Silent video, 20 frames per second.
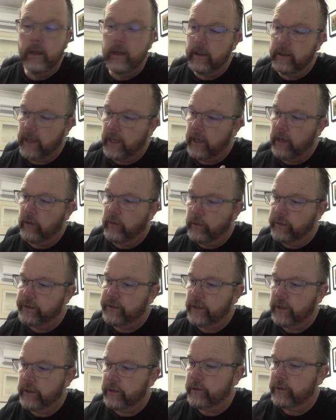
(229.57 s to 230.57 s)
they are
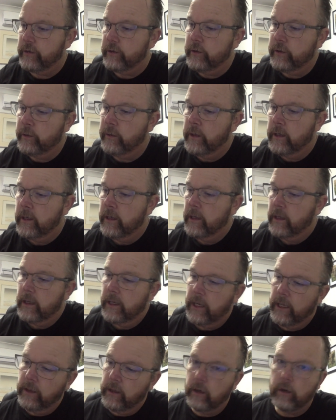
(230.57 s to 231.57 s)
also true in the